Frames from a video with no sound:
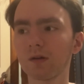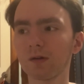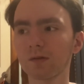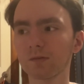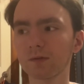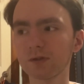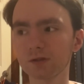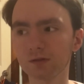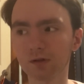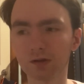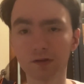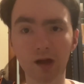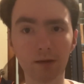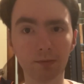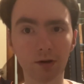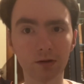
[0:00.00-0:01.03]
Restart at
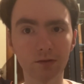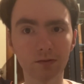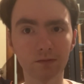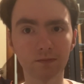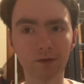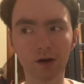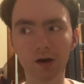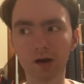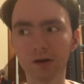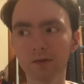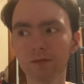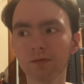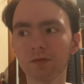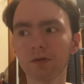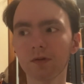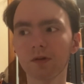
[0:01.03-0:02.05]
lap
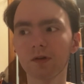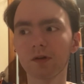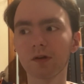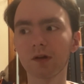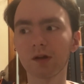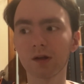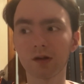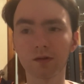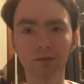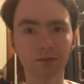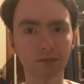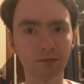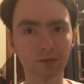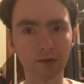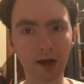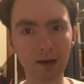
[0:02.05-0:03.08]
105, and on
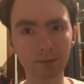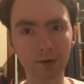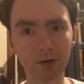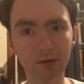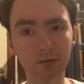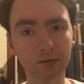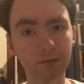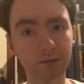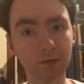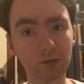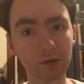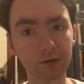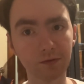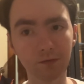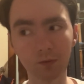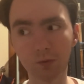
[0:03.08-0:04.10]
lap
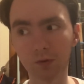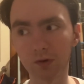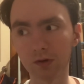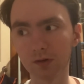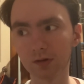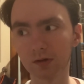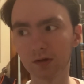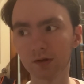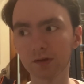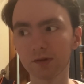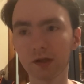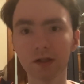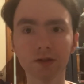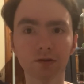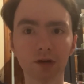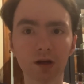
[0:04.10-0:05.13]
144,
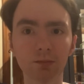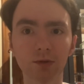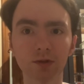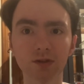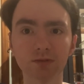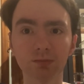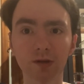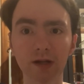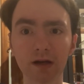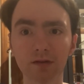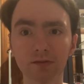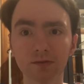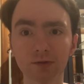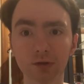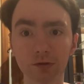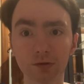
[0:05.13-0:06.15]
Daniel Hemrick spun out
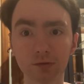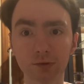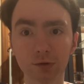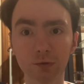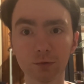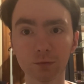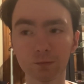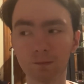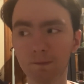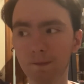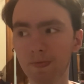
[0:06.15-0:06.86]
in turn 2